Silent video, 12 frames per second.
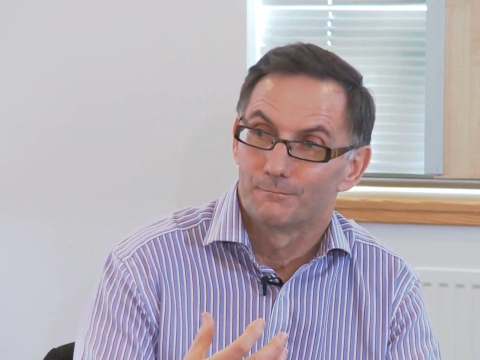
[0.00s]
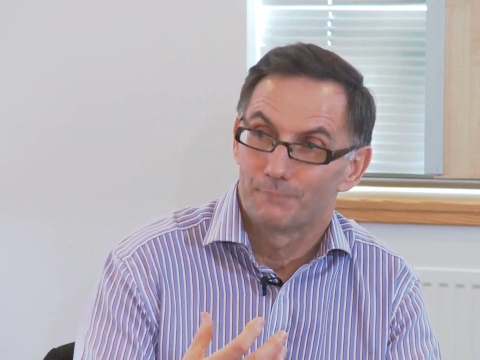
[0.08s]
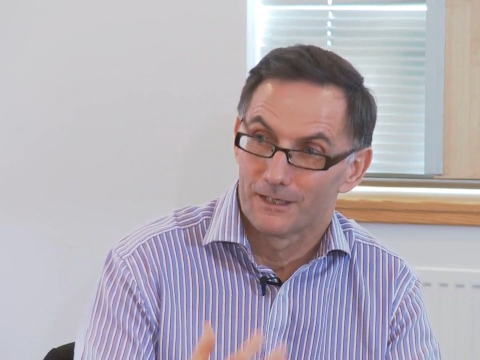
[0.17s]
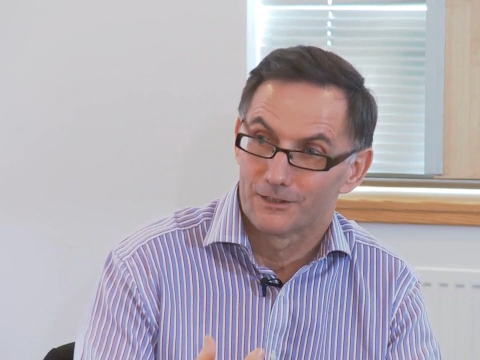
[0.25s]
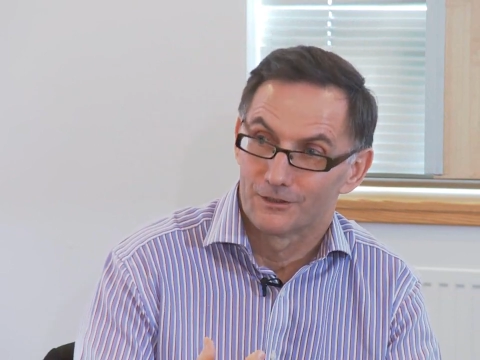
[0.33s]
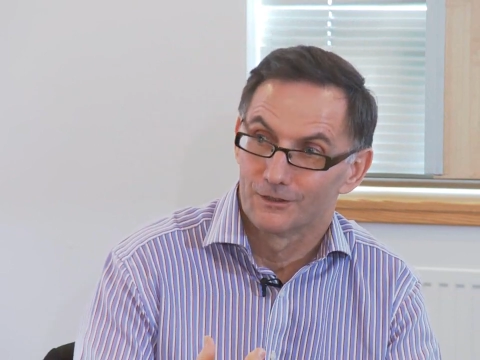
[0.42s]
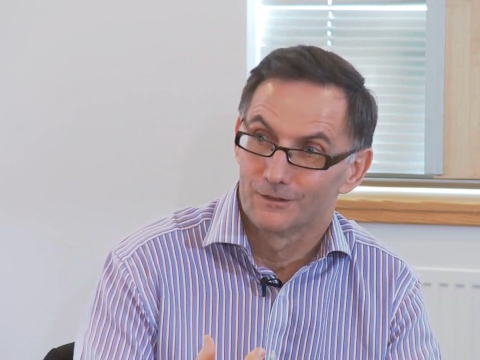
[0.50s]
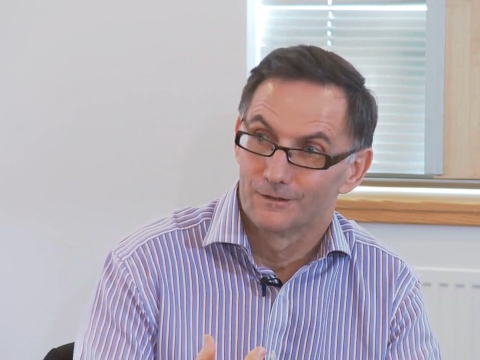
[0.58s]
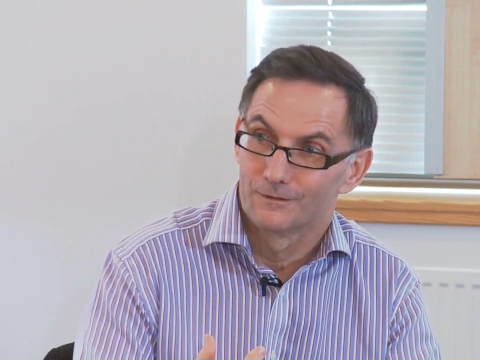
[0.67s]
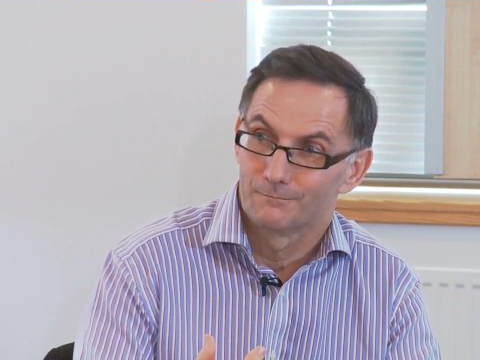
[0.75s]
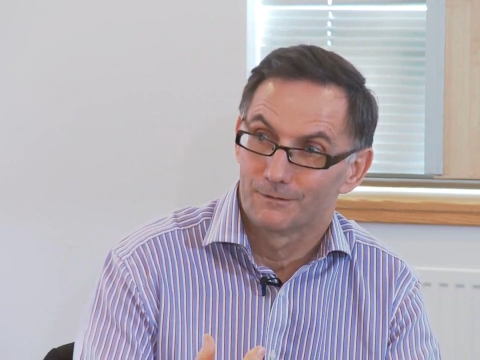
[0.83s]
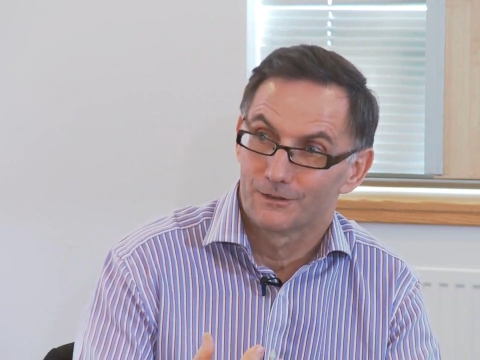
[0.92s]
better
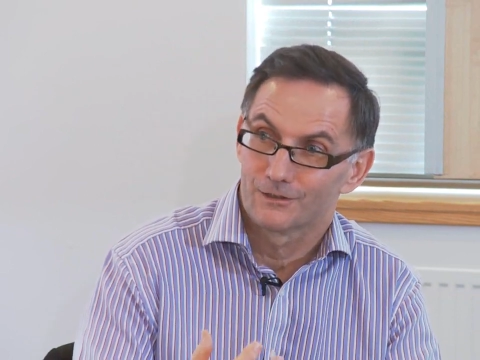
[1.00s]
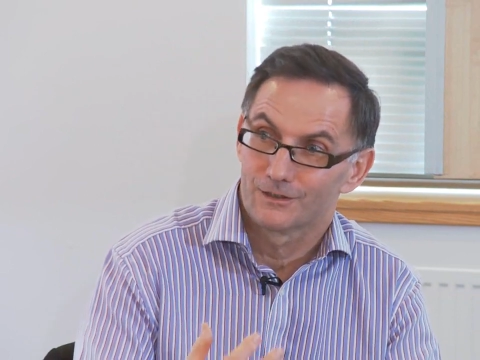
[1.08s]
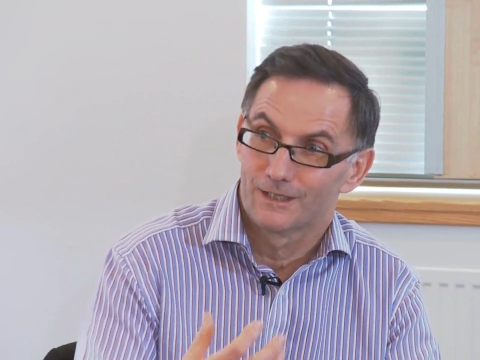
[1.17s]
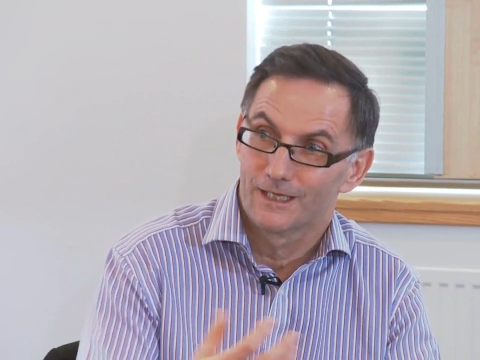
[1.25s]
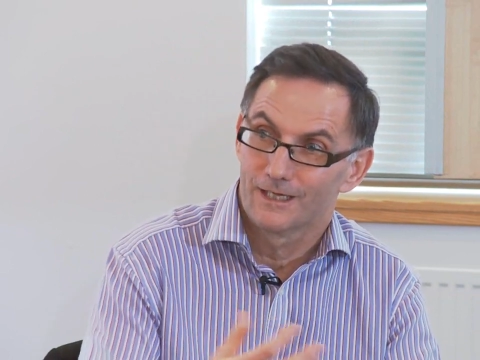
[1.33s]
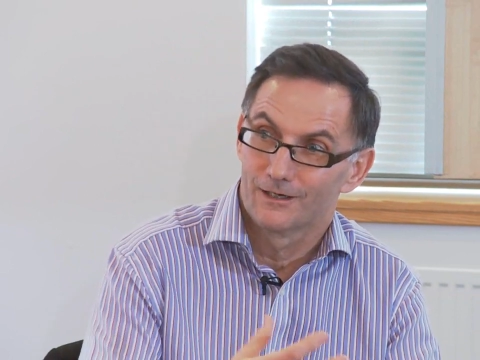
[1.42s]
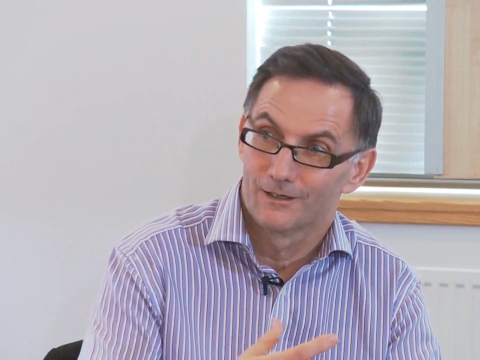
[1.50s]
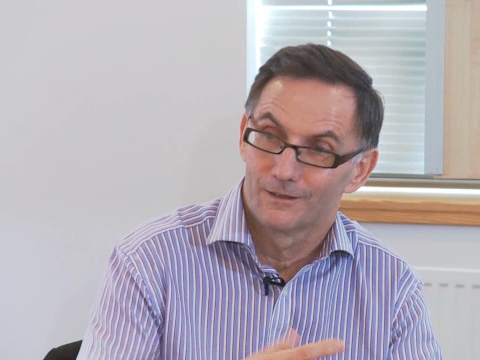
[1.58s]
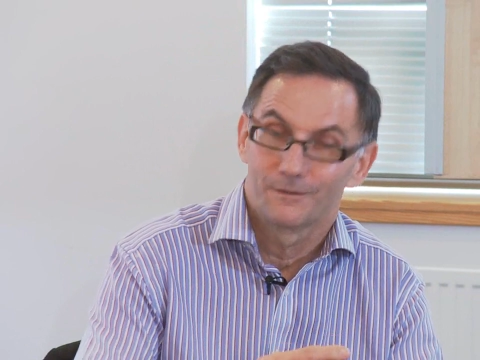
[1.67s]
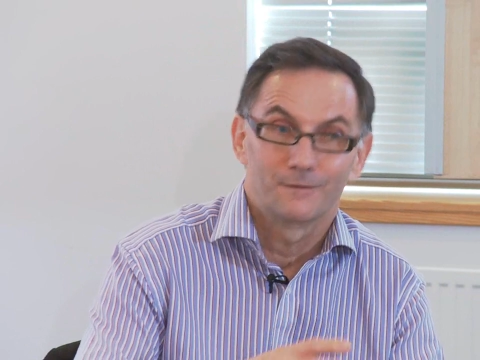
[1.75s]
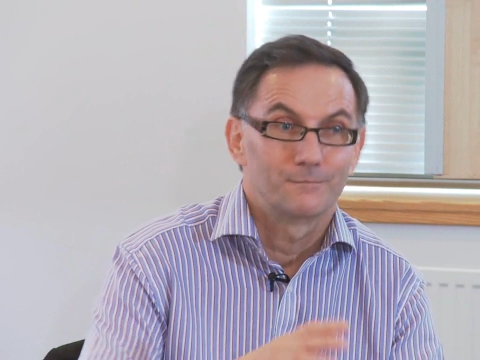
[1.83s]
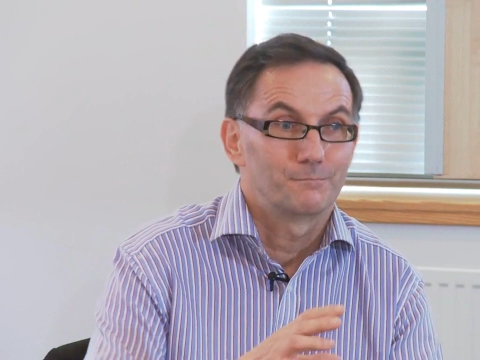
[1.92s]
because they are
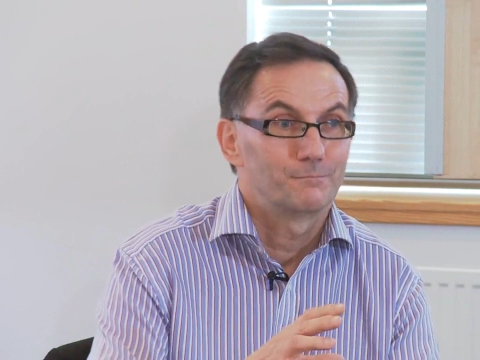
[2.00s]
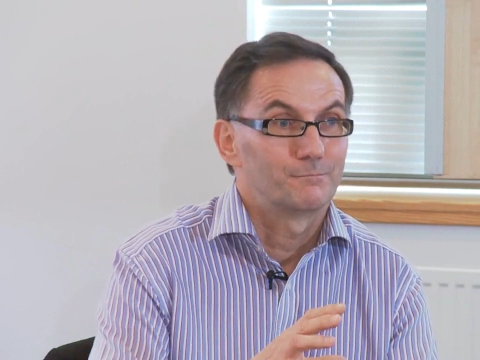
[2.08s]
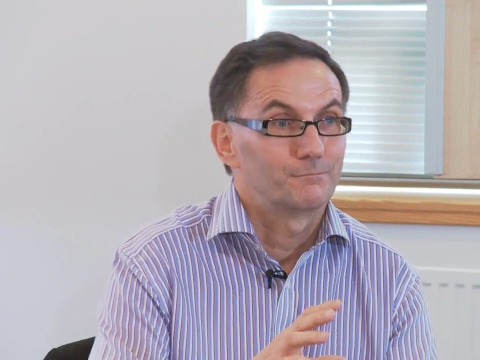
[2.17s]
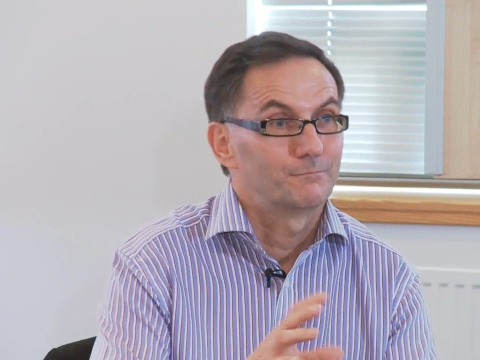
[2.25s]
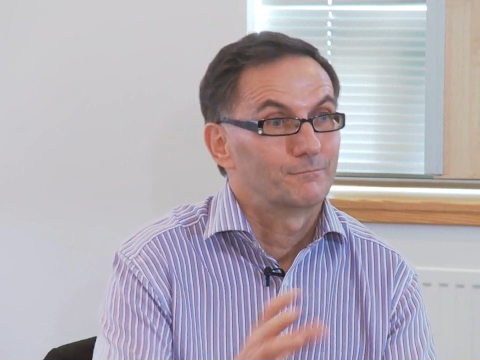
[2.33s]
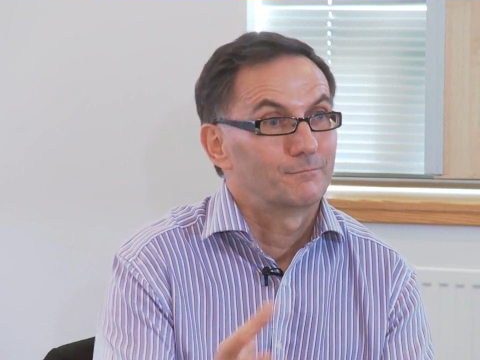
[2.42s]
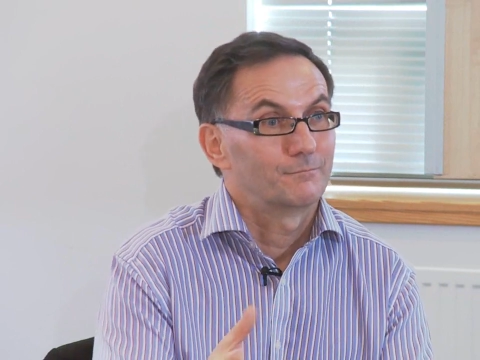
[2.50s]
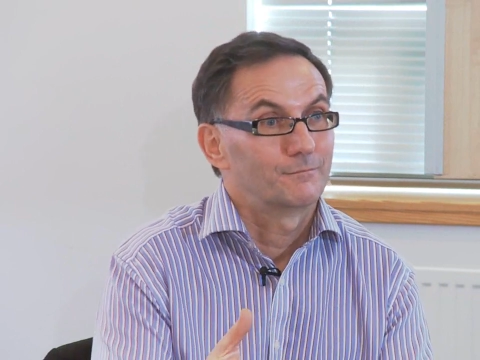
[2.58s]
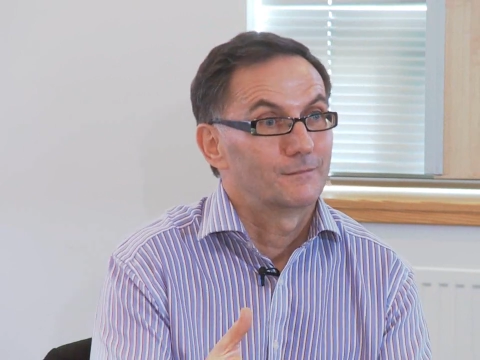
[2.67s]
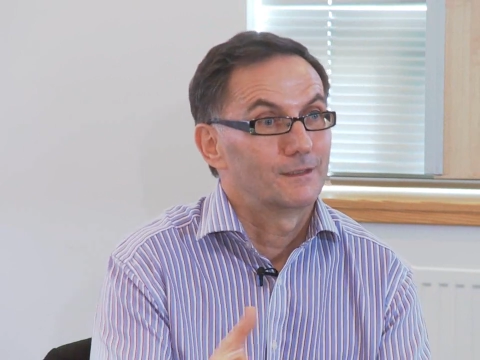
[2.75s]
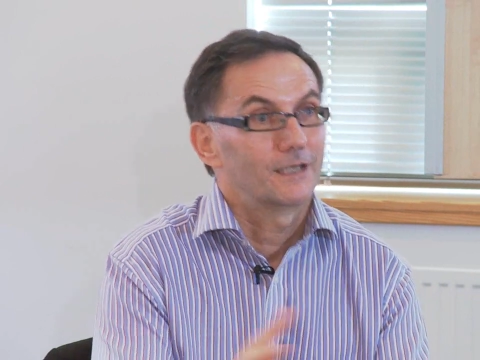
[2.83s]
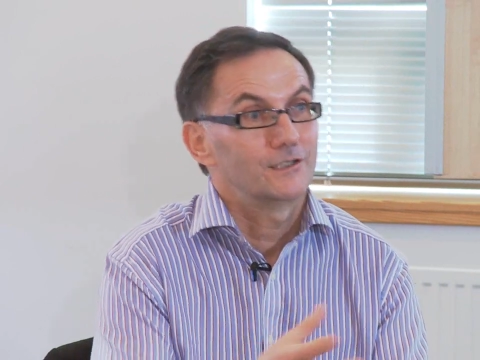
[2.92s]

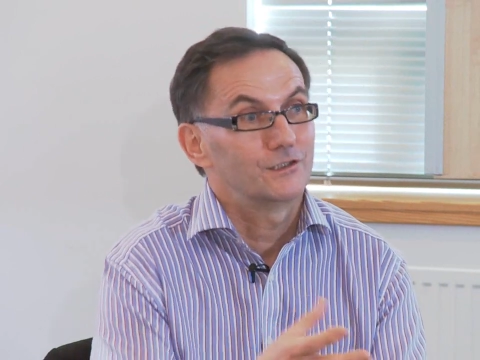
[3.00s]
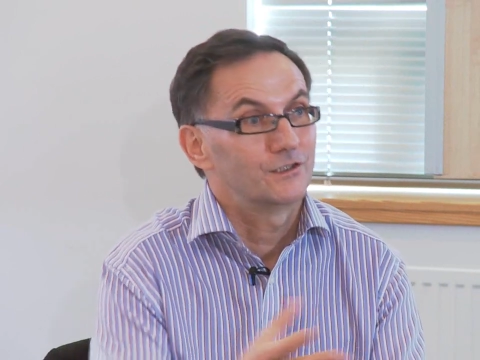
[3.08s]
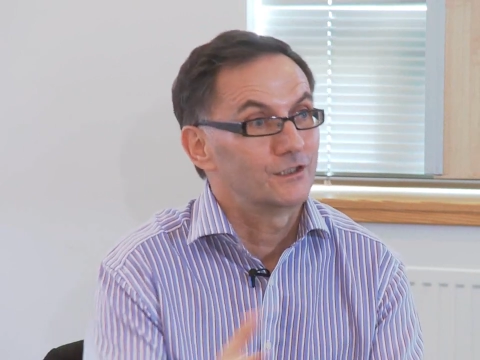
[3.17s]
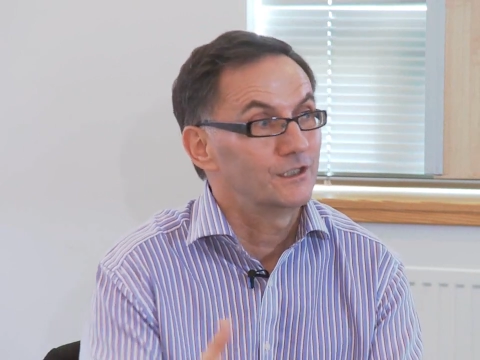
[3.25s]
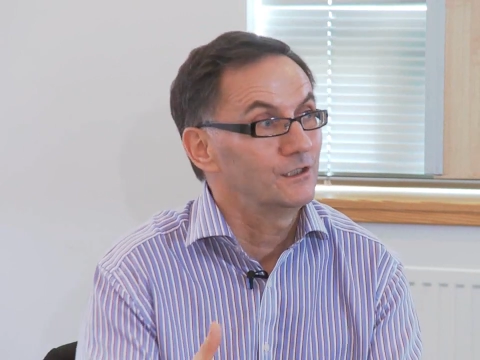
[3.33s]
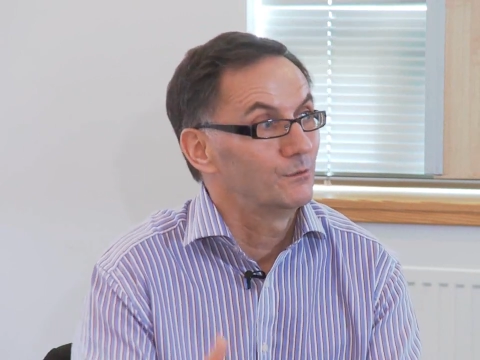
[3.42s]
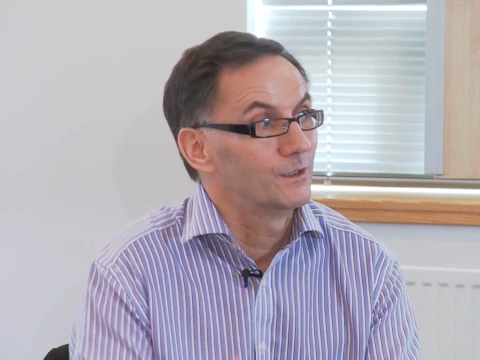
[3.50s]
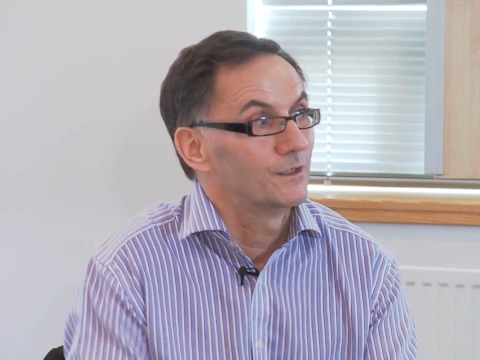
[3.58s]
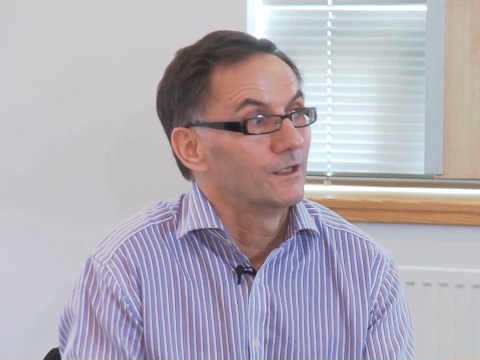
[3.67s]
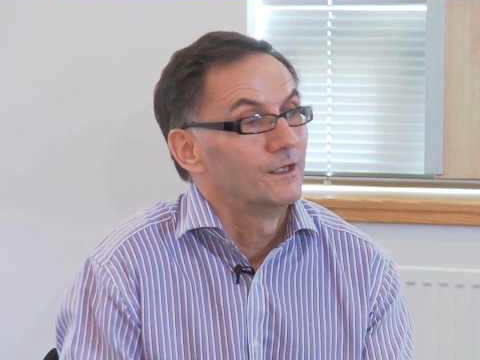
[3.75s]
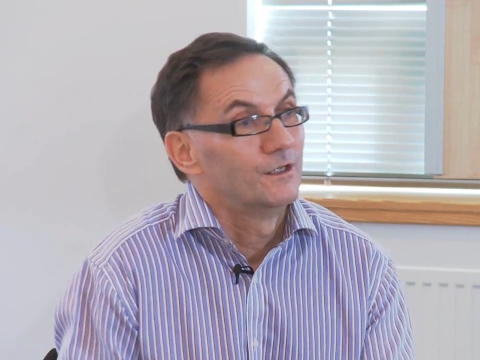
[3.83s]
nicer to deal with.